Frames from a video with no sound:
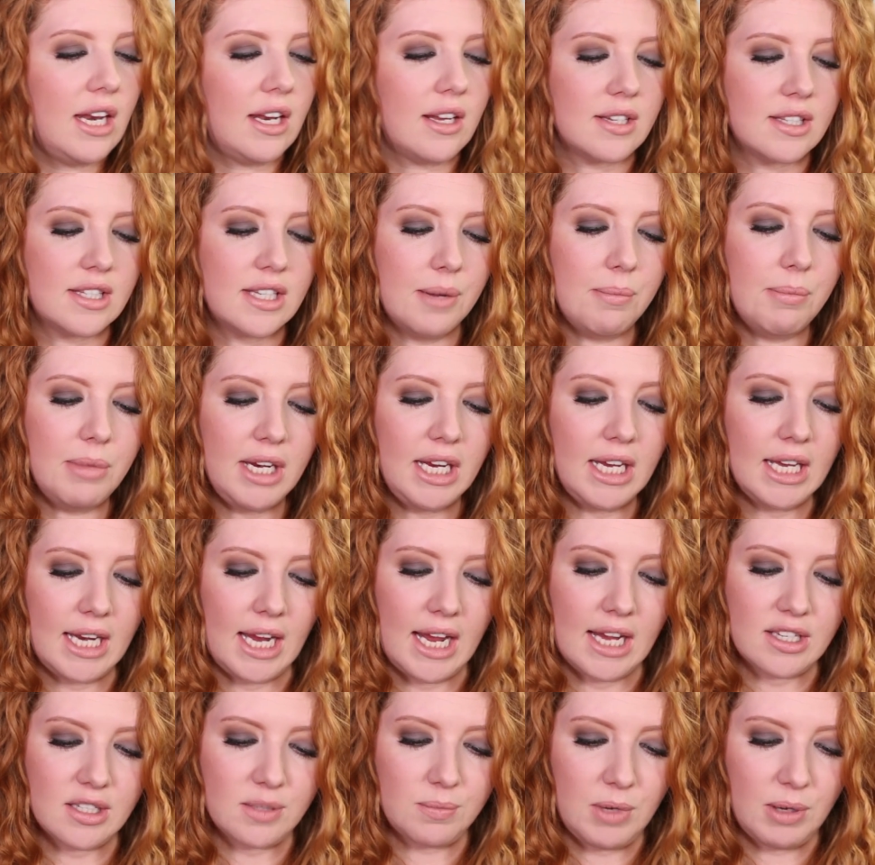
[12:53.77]
Now, somebody had
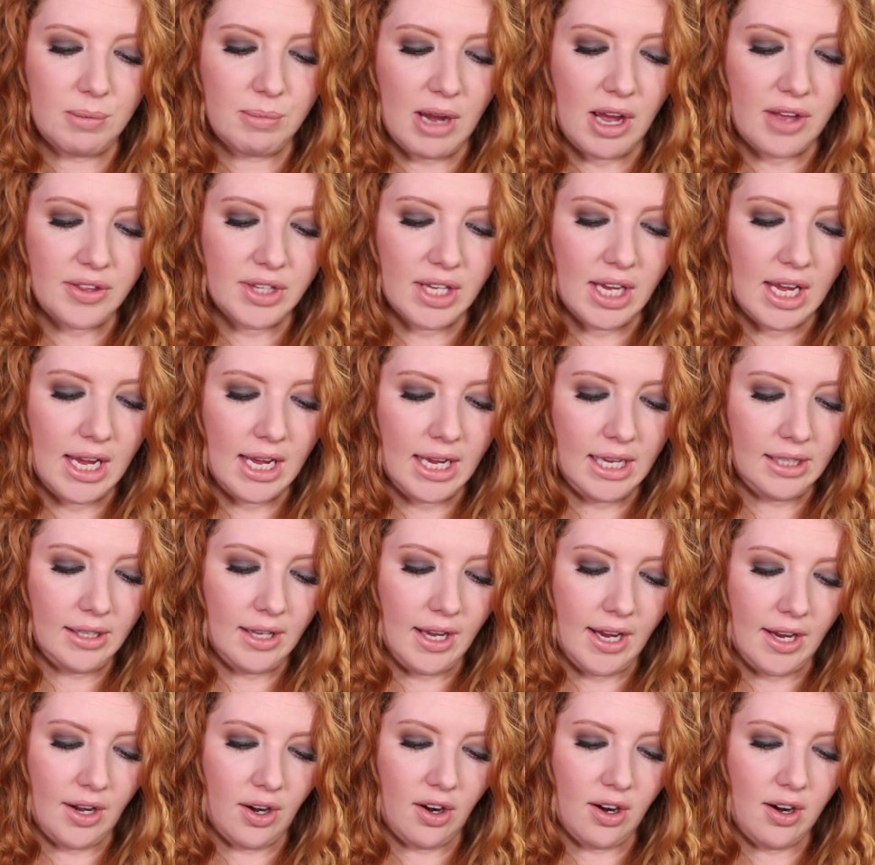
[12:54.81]
asked me about the
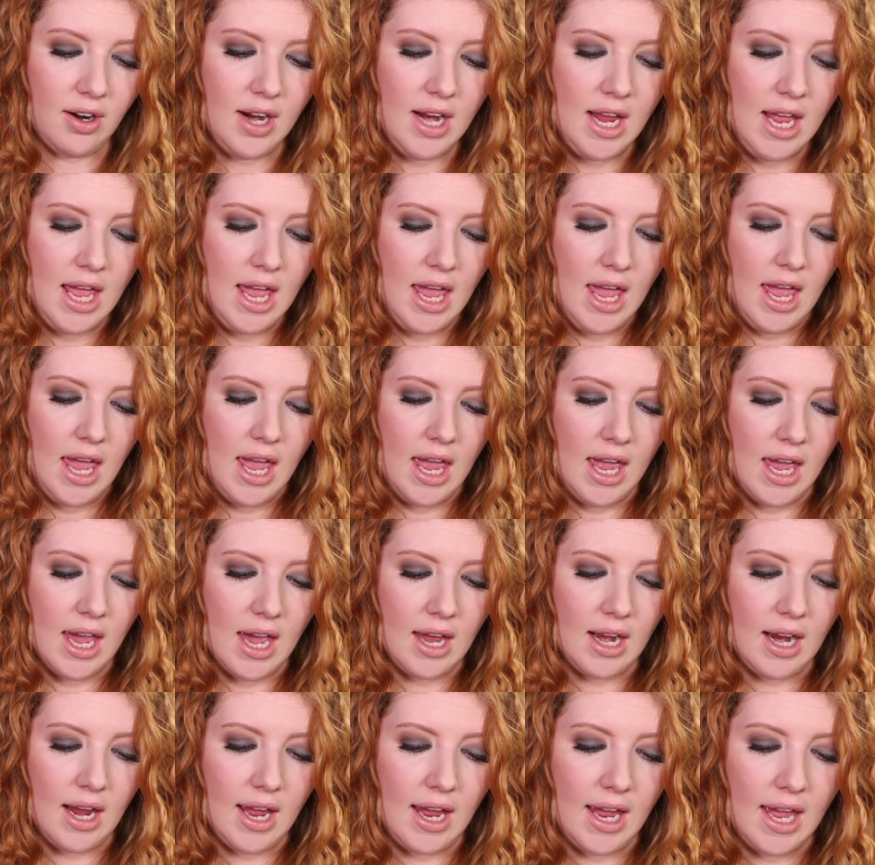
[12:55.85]
highlighter,
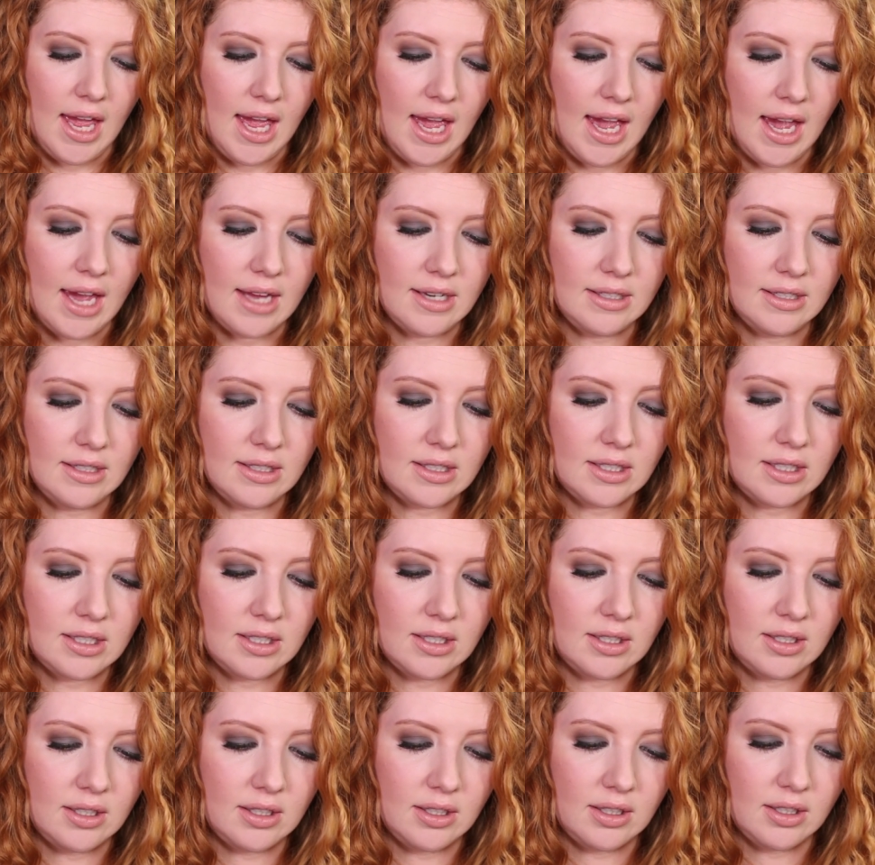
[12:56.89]
and I
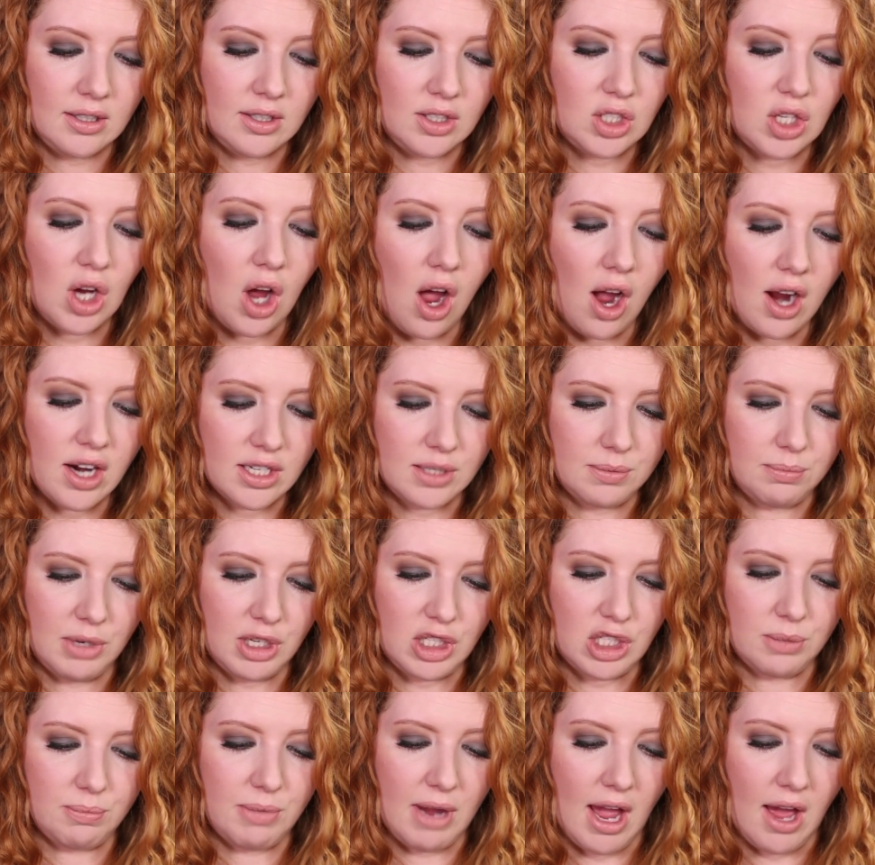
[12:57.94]
hadn't talked
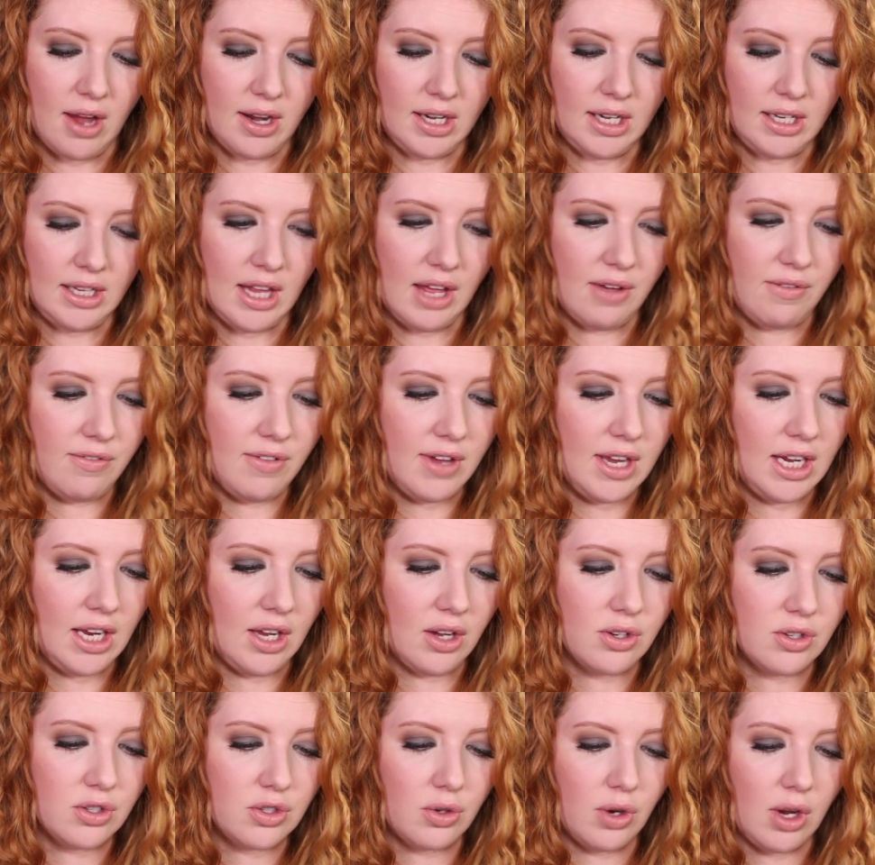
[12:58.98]
much about it in that
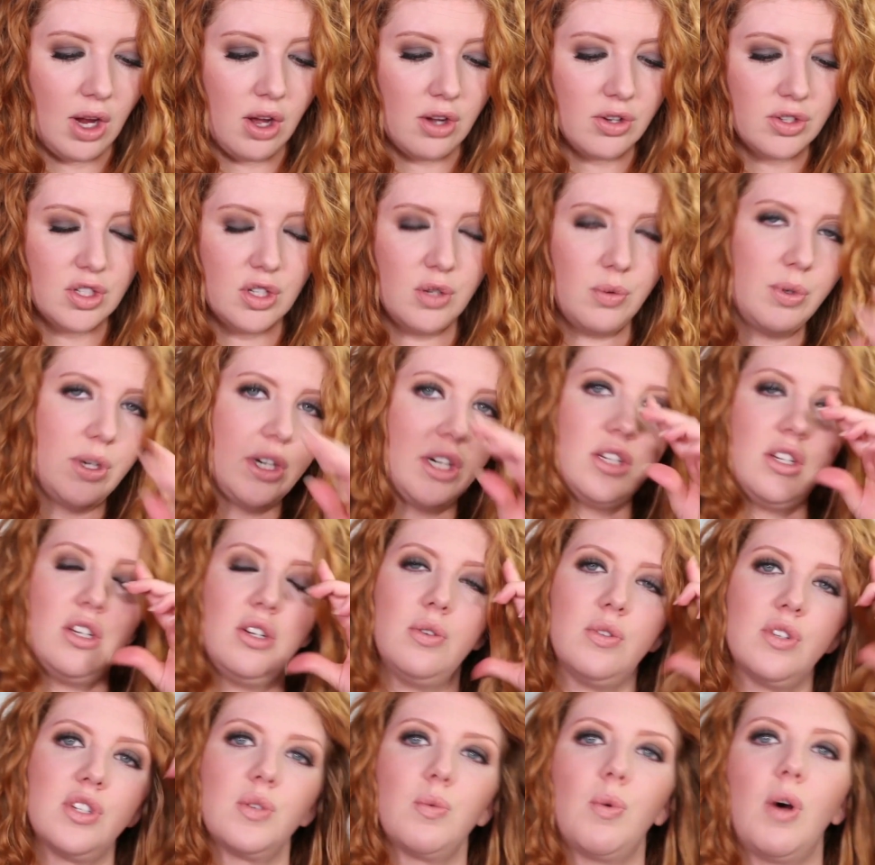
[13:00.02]
video, so I also wanted to
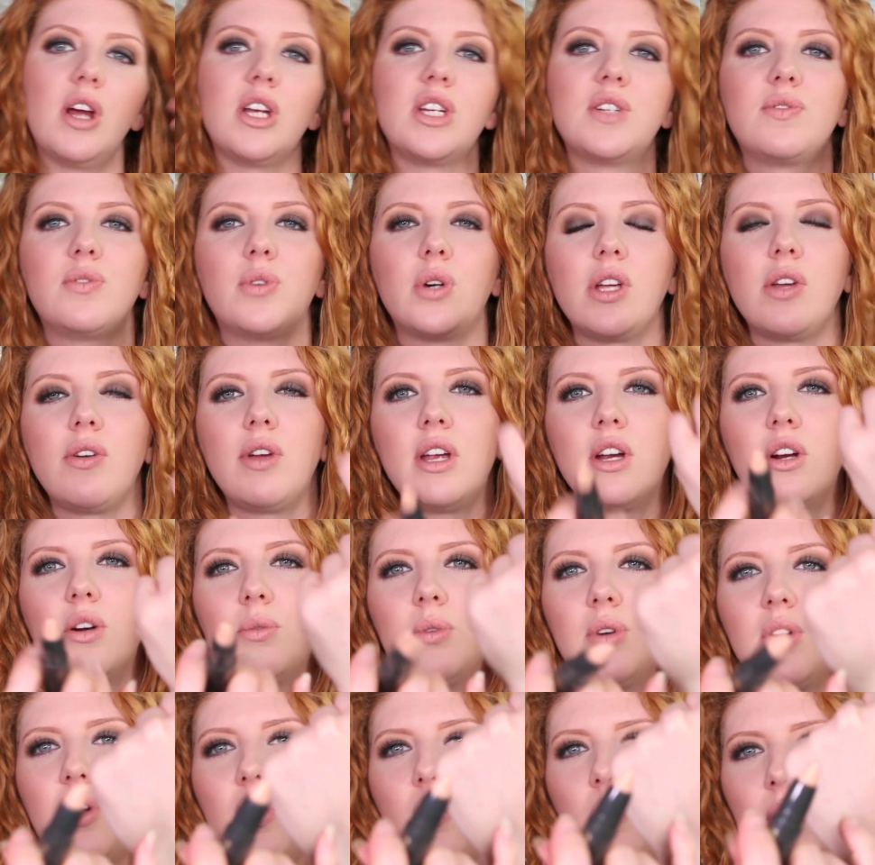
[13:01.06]
do a swatch for you here
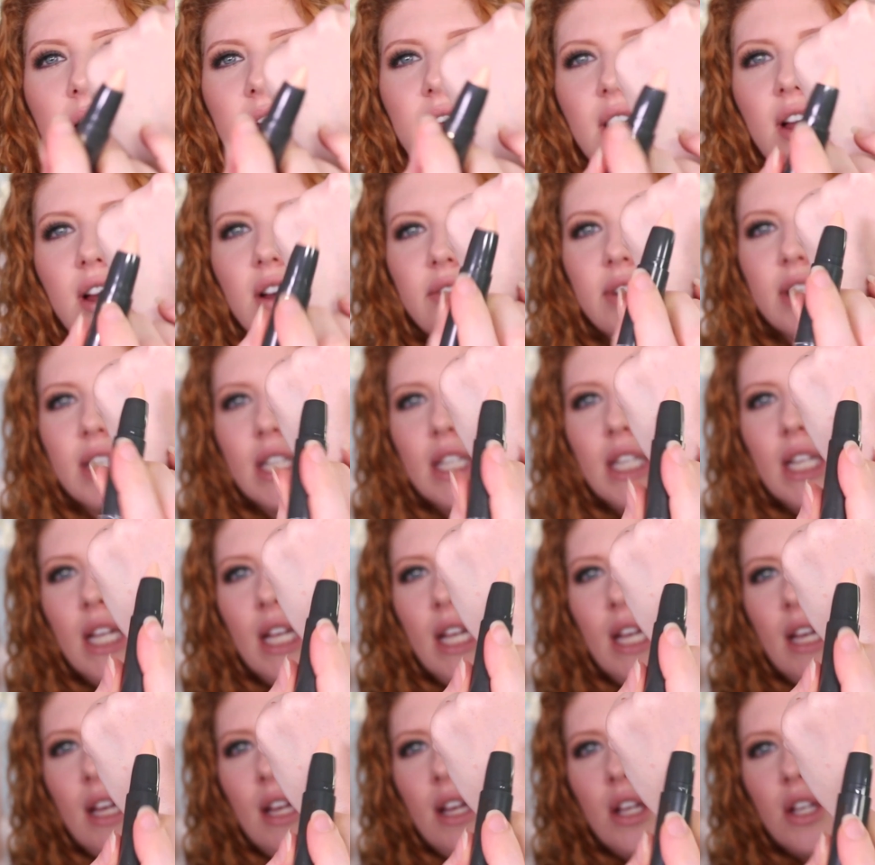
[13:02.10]
real quick of it,
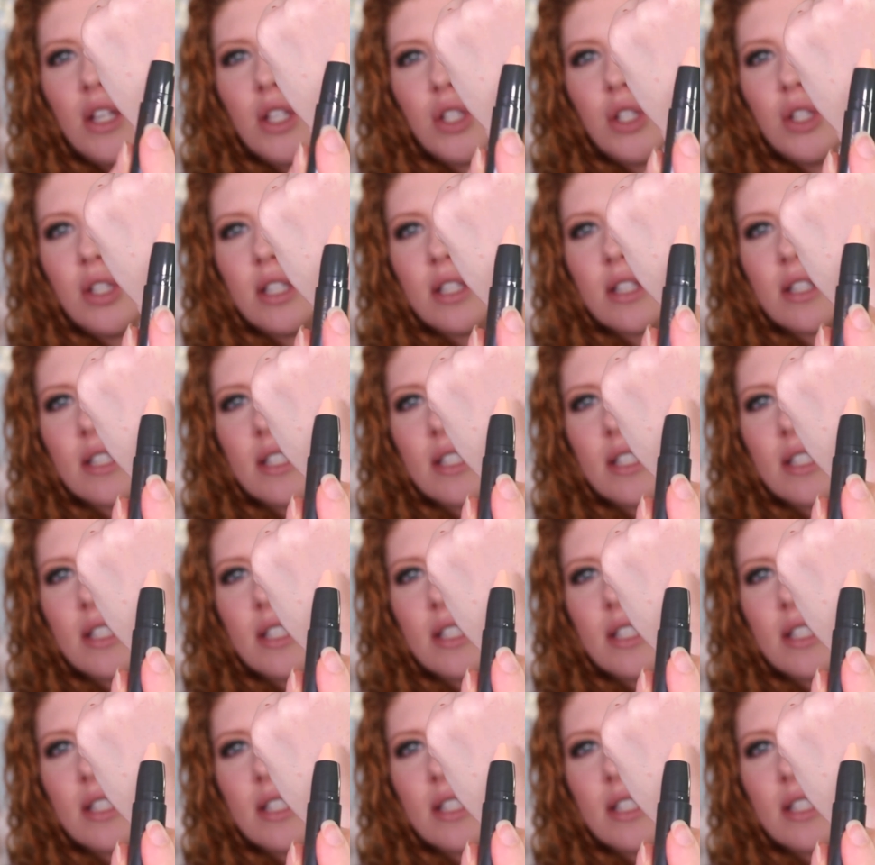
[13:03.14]
so you can